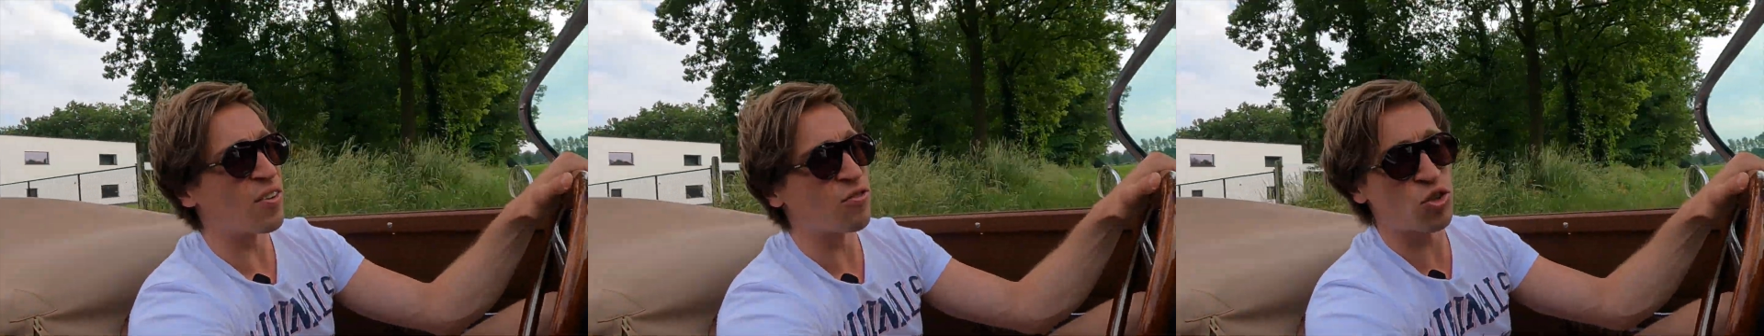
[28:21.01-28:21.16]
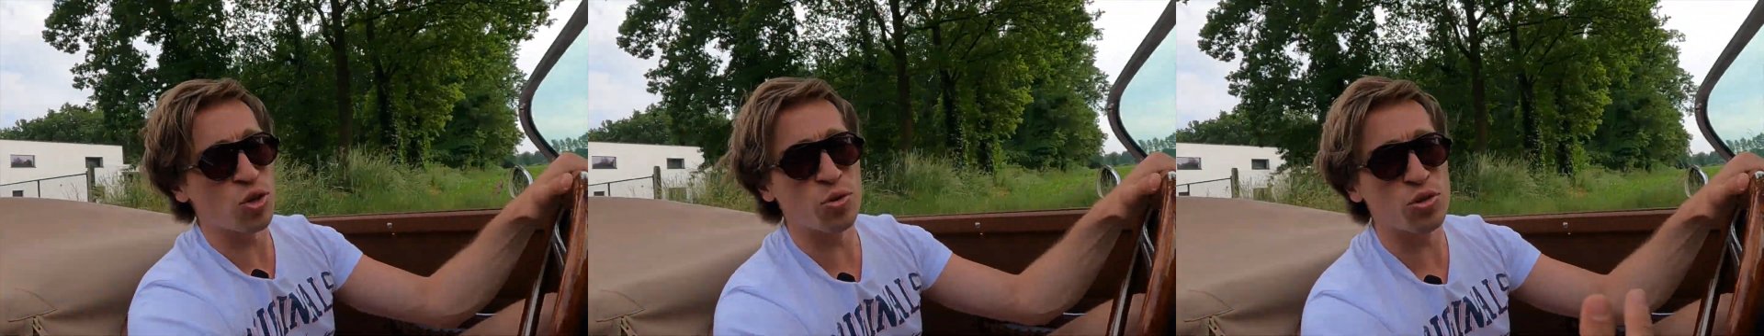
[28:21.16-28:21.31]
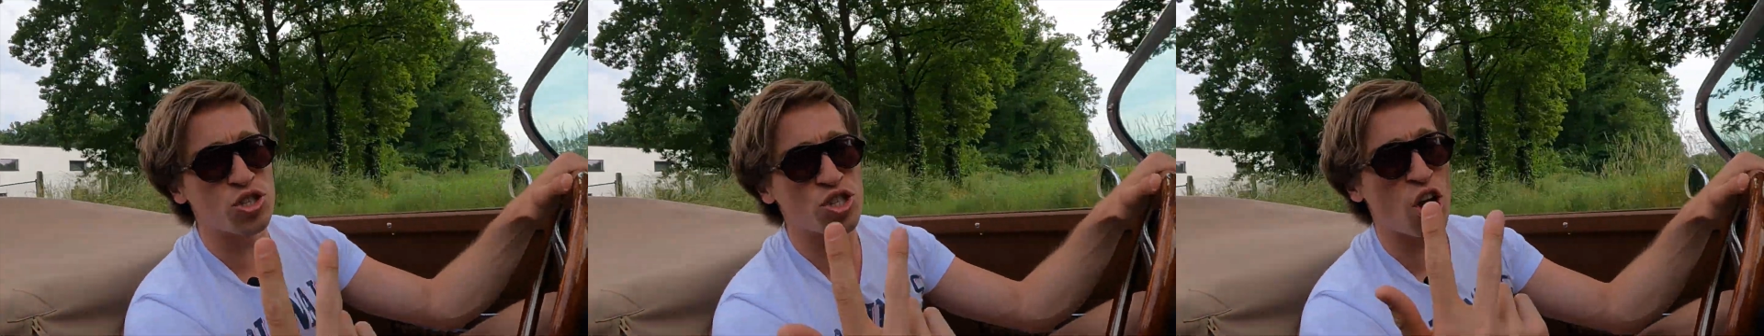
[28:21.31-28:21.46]

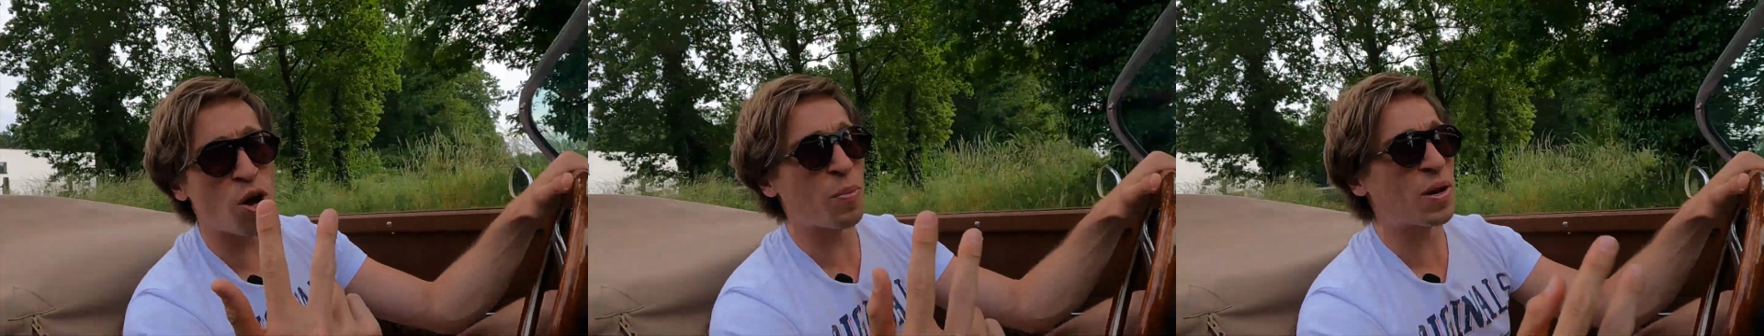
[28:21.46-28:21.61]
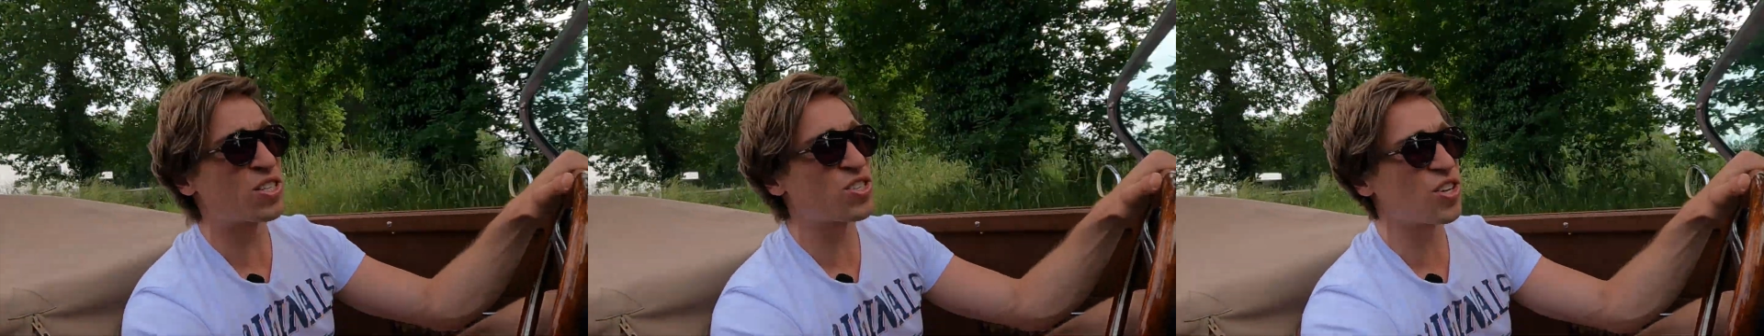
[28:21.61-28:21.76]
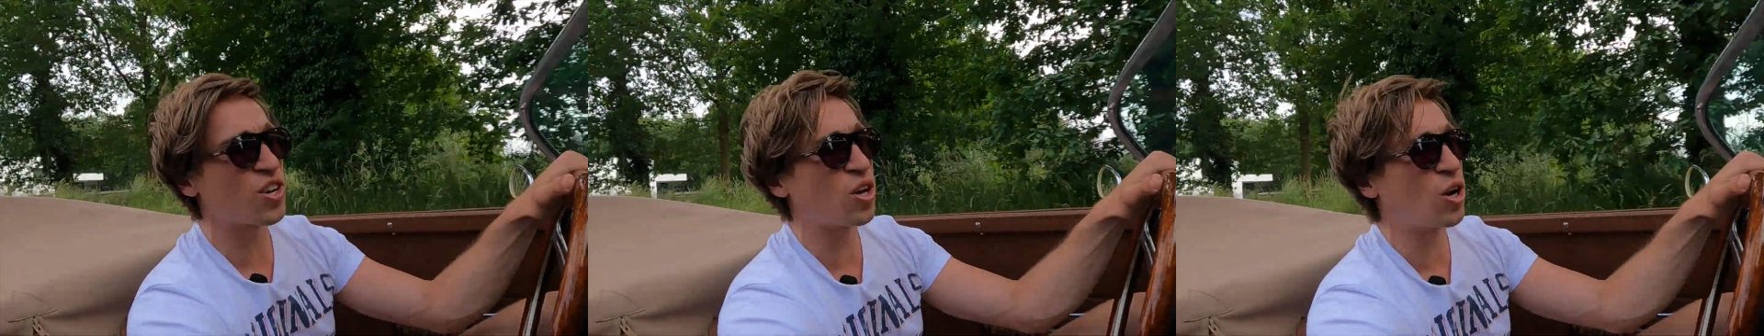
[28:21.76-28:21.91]
2
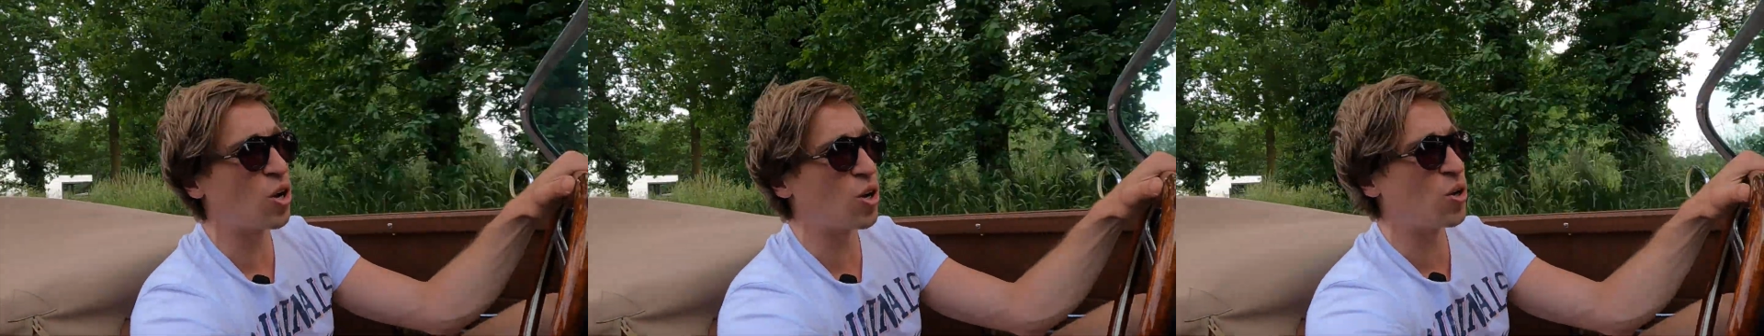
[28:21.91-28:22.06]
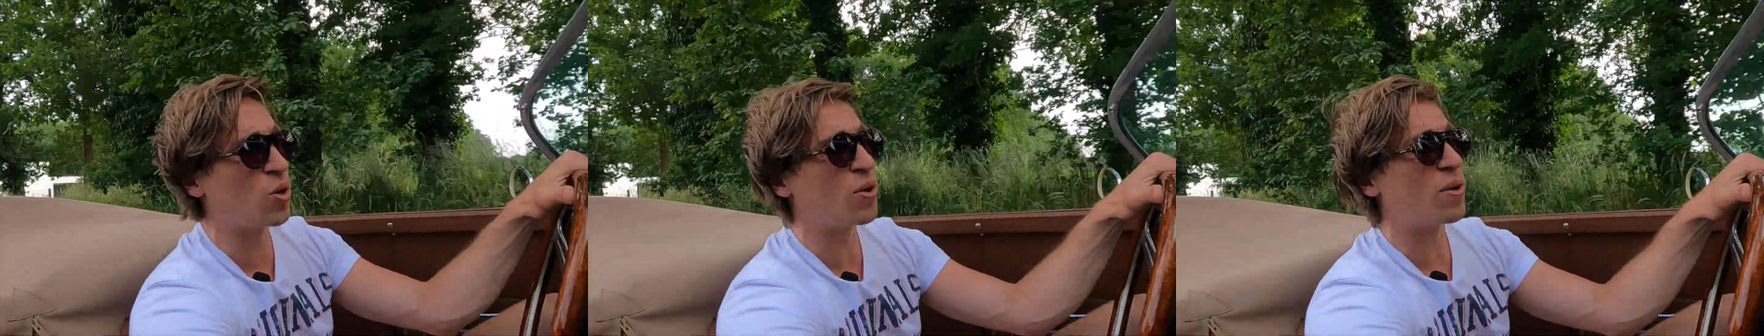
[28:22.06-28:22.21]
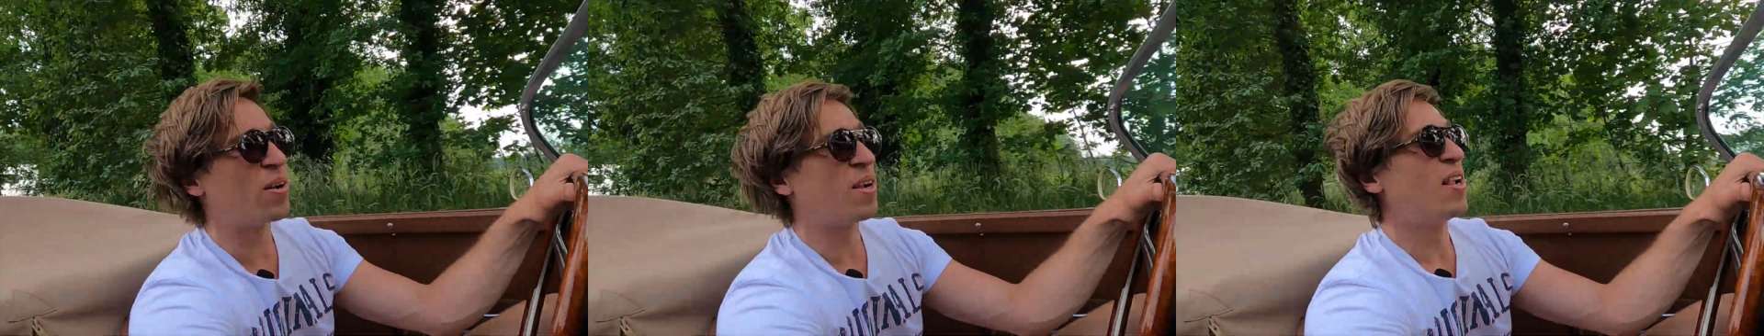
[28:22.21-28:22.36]
summers
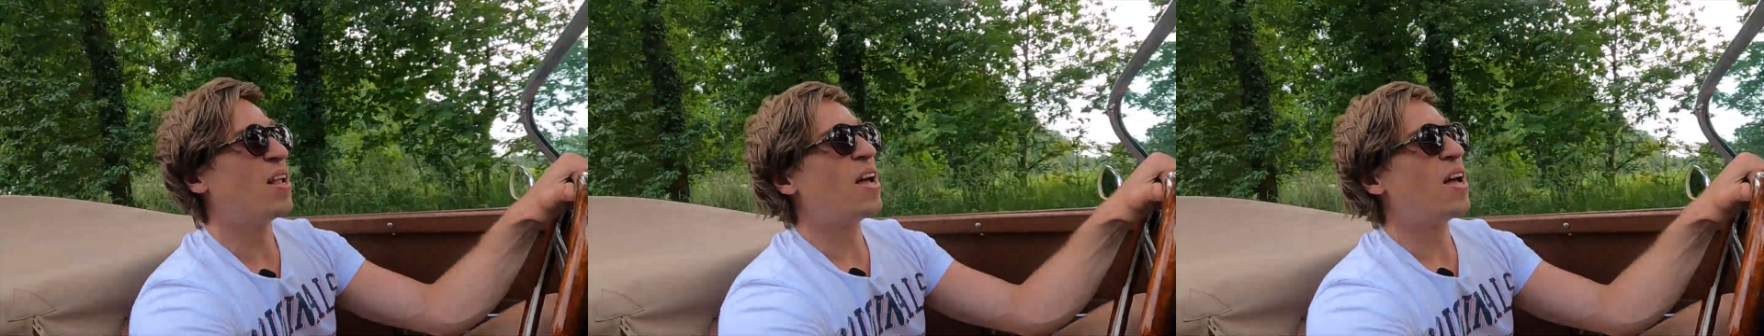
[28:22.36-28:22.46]
ago.